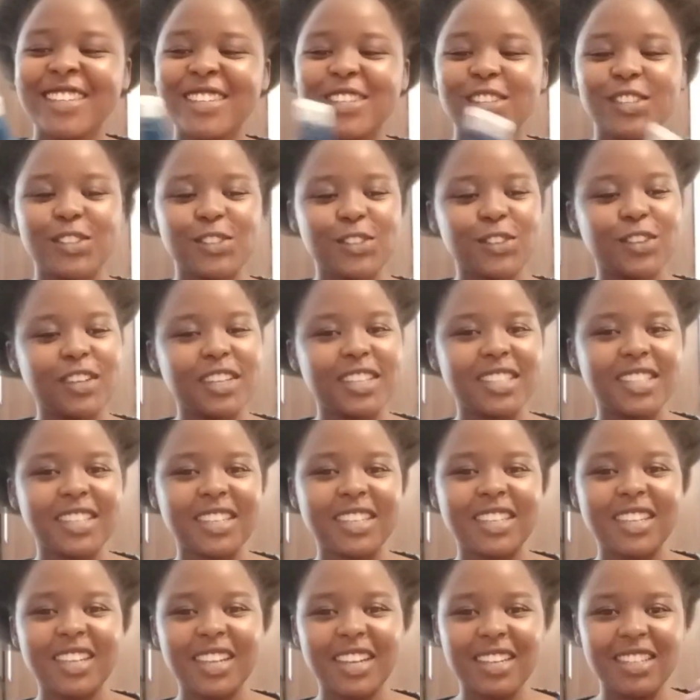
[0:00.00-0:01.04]
So I
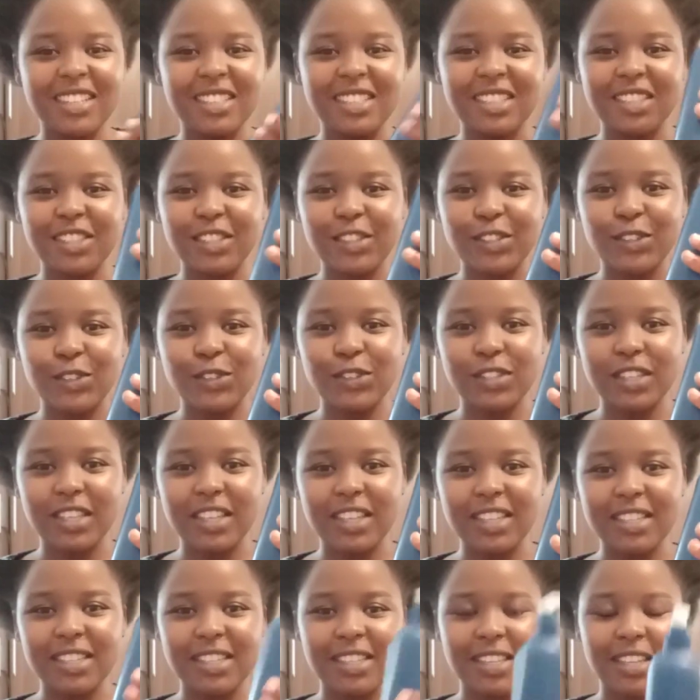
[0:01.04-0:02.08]
technically just use
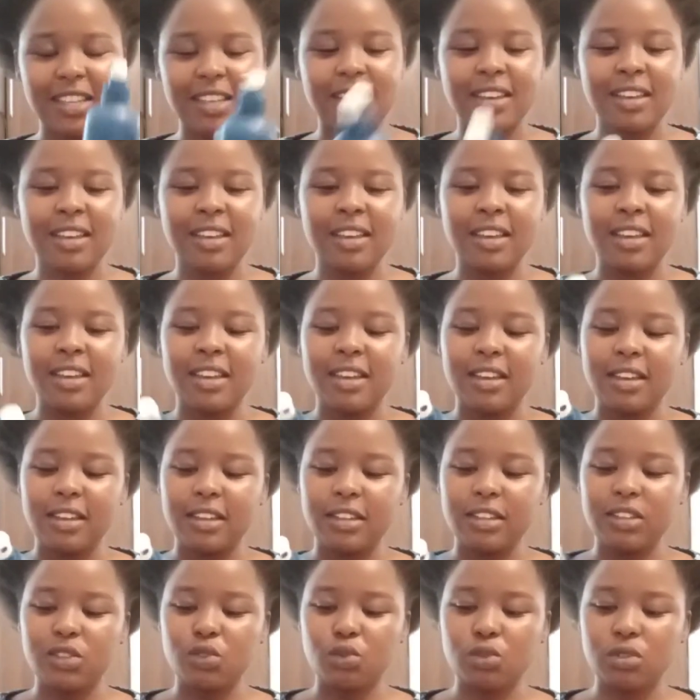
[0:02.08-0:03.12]
this.
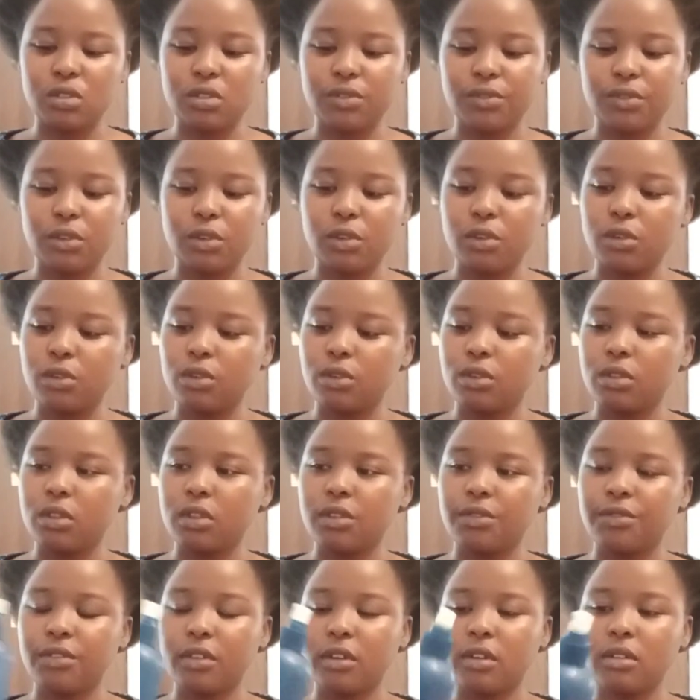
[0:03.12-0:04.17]
It was for the